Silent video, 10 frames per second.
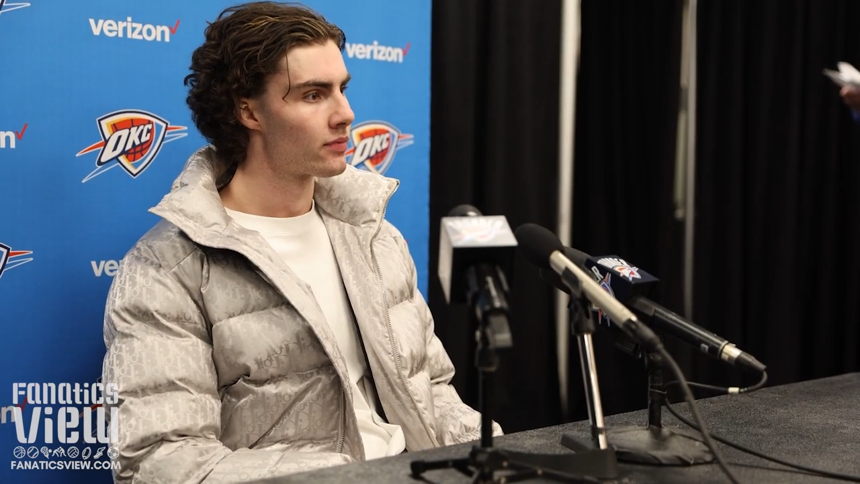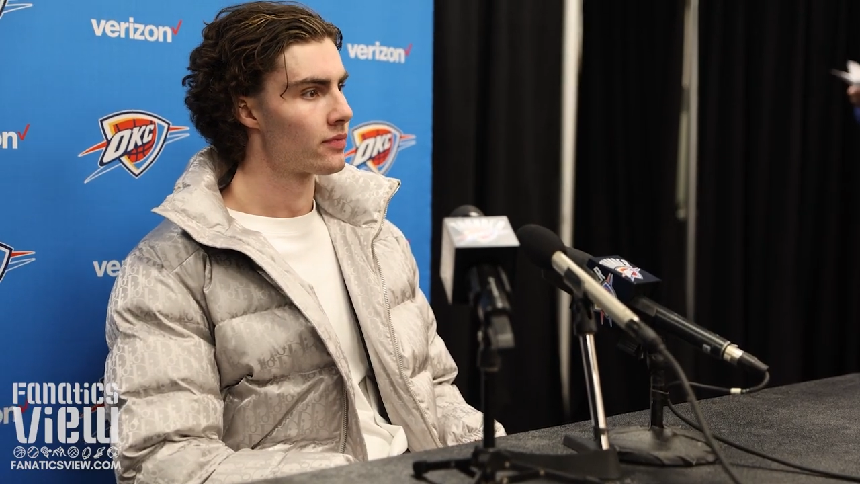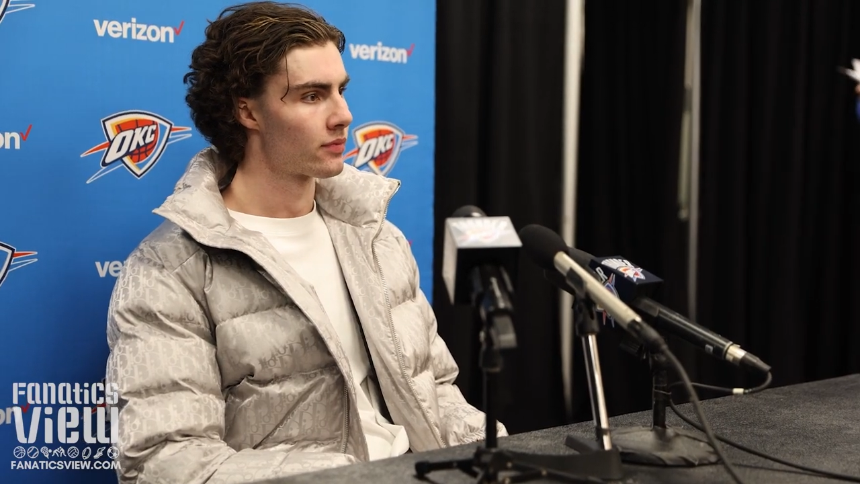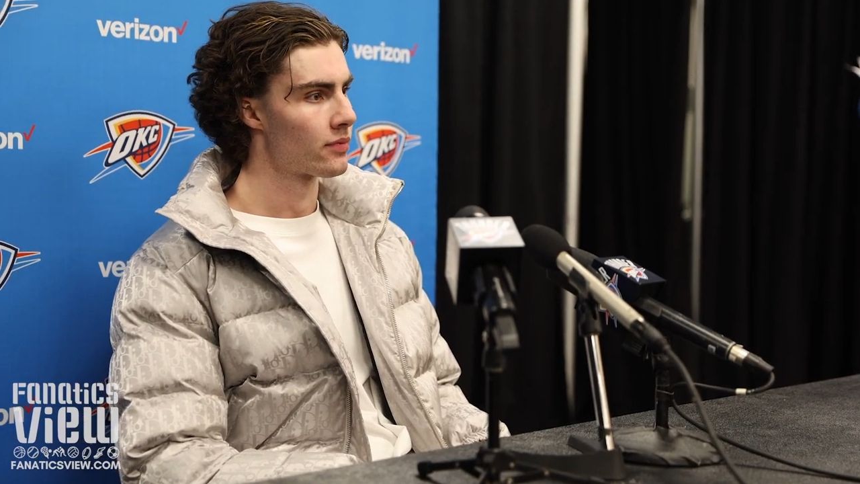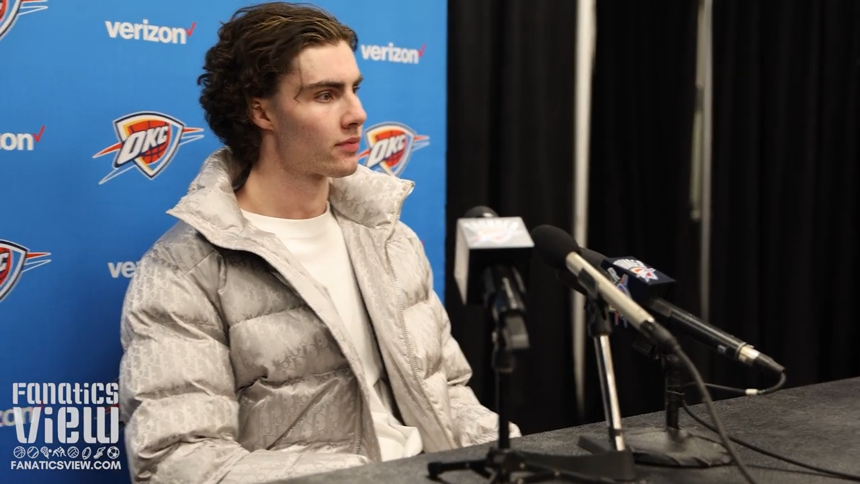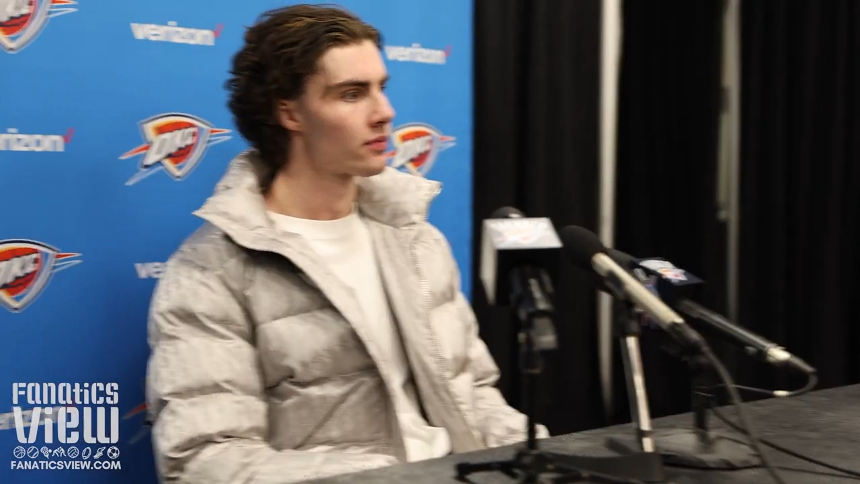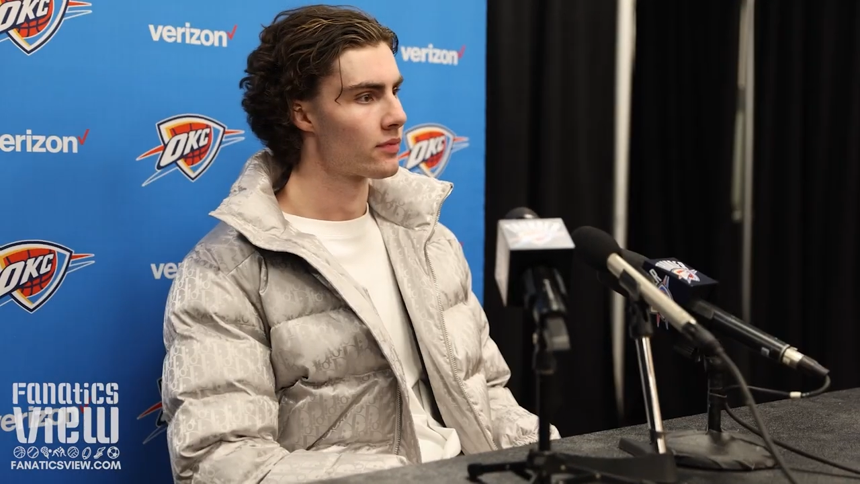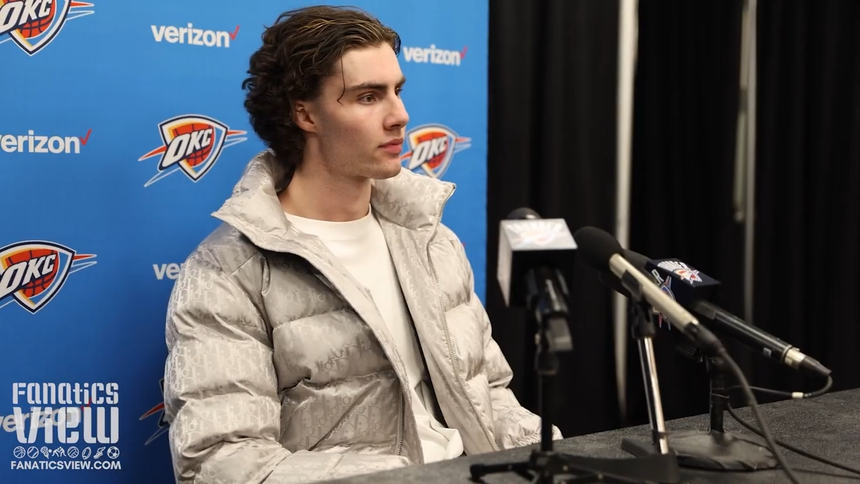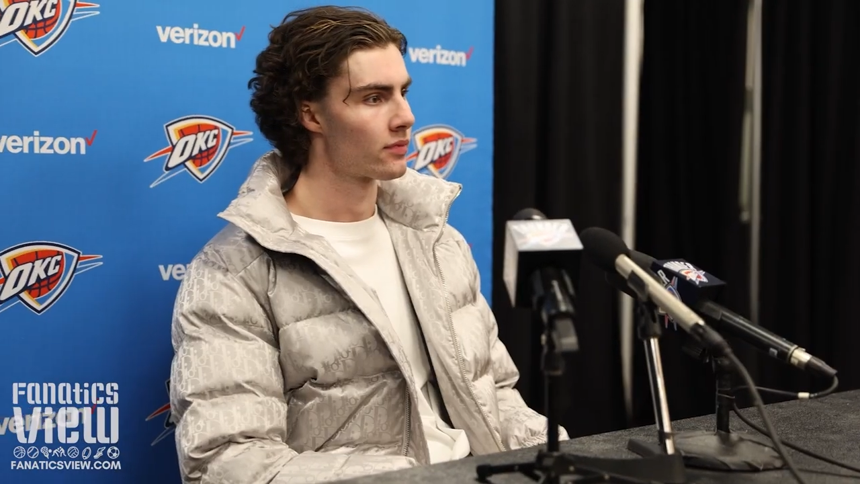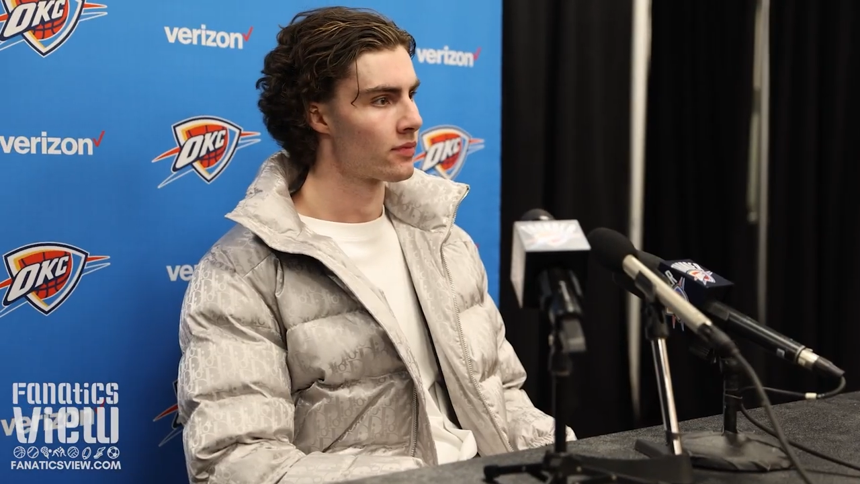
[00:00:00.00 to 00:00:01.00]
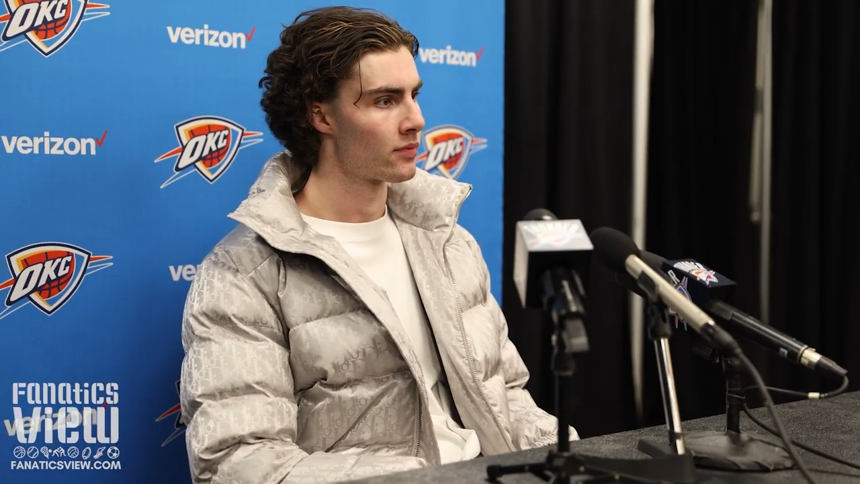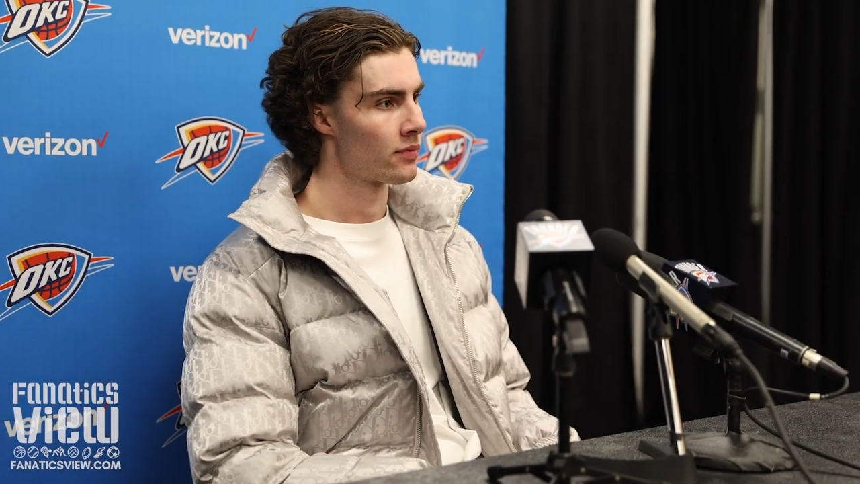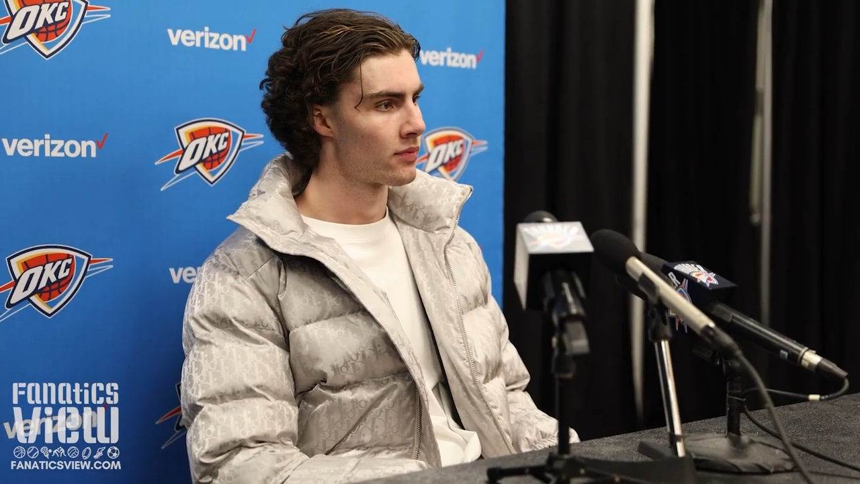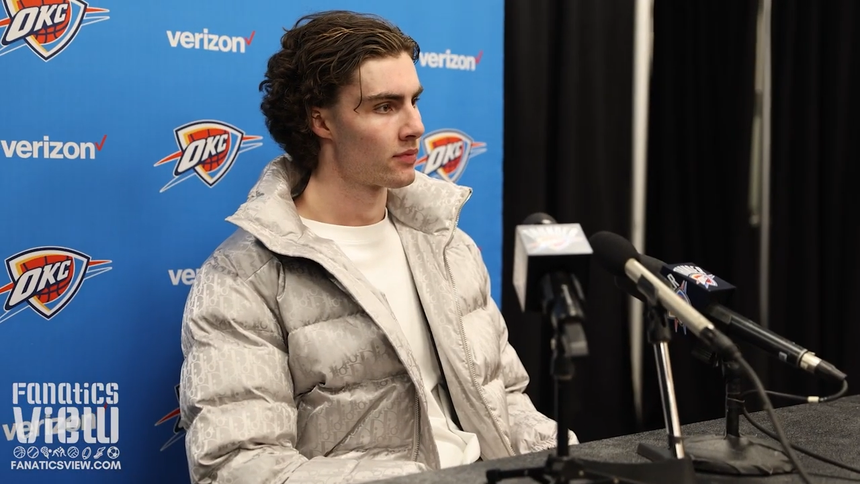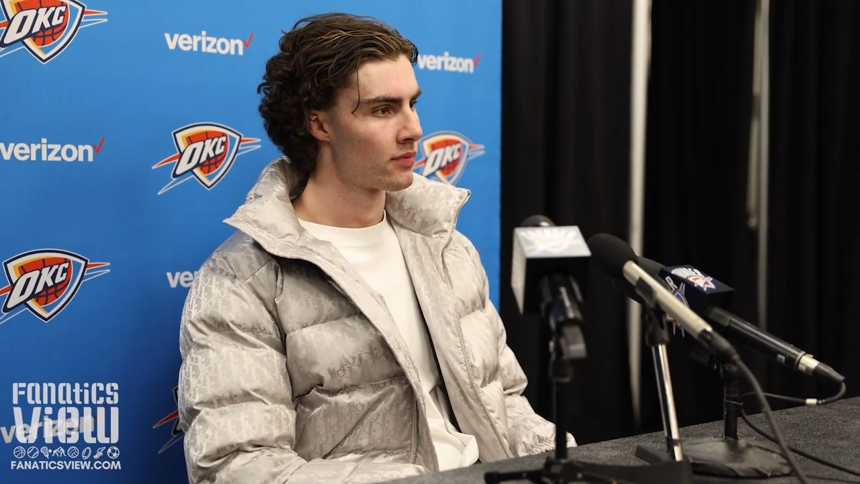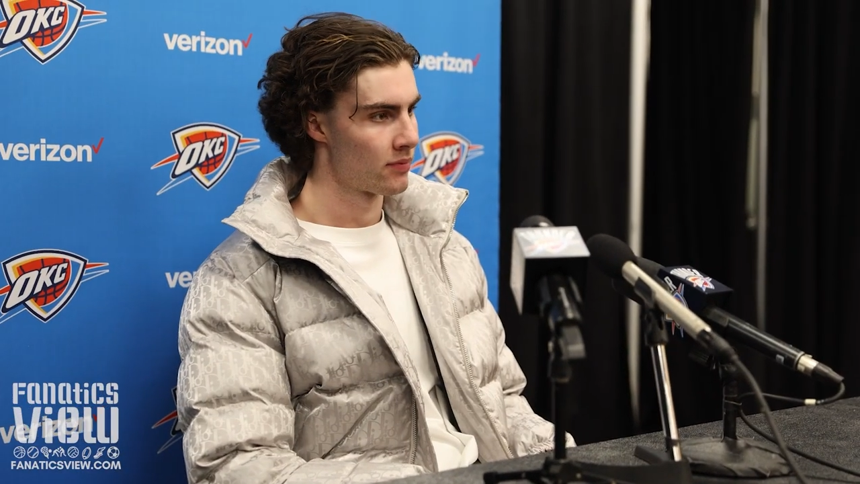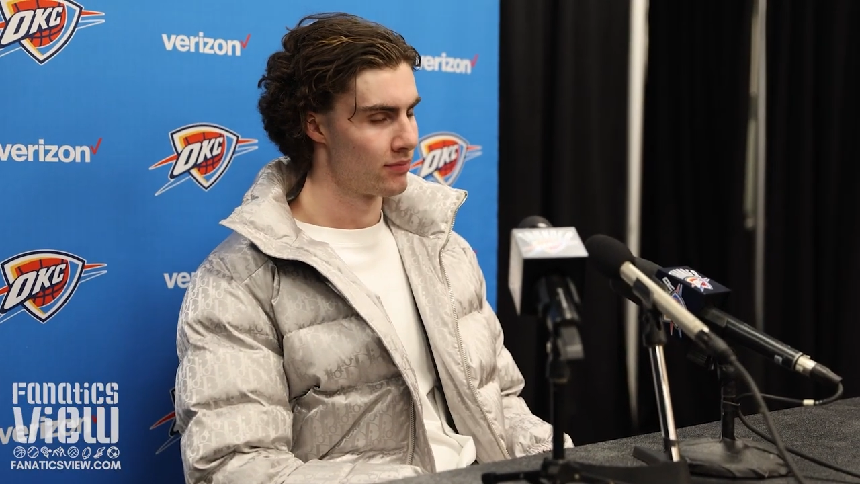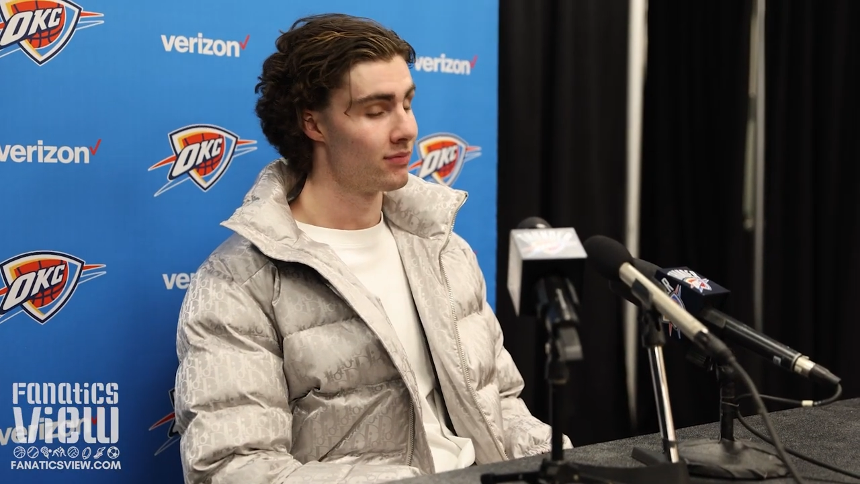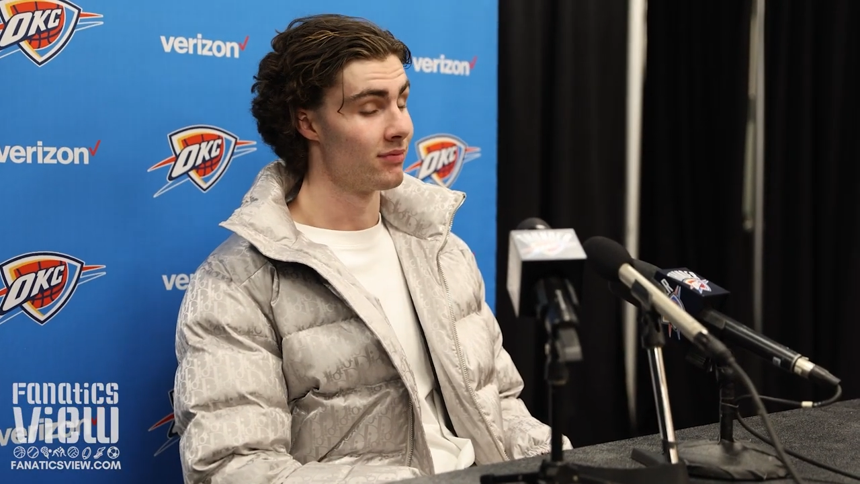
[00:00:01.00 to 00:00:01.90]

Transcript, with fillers: MSG, fun day inside of MSG.